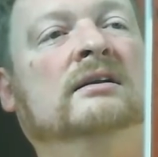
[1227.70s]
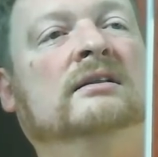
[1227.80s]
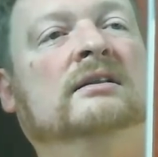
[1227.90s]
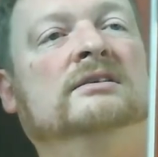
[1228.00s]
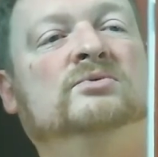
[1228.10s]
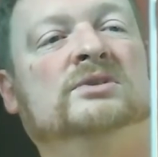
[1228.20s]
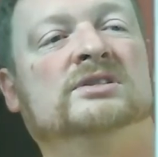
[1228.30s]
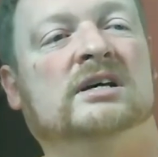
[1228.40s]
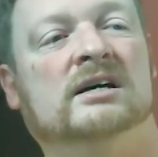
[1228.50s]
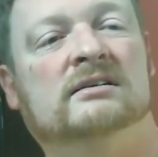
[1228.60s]
this was
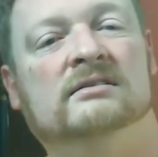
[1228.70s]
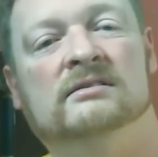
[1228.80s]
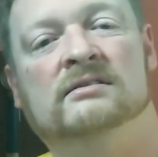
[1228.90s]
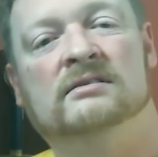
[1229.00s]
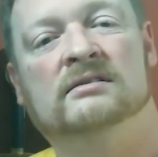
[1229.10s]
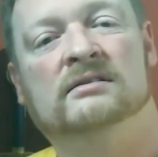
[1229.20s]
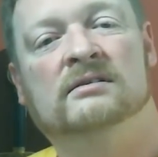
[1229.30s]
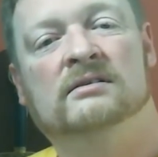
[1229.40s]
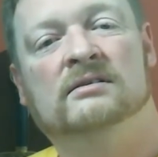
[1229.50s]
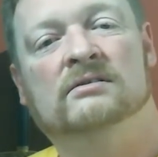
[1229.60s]
a
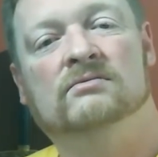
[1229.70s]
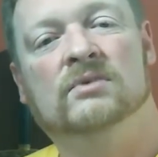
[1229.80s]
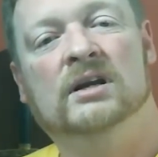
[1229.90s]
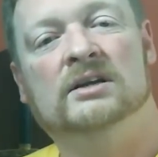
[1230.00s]
really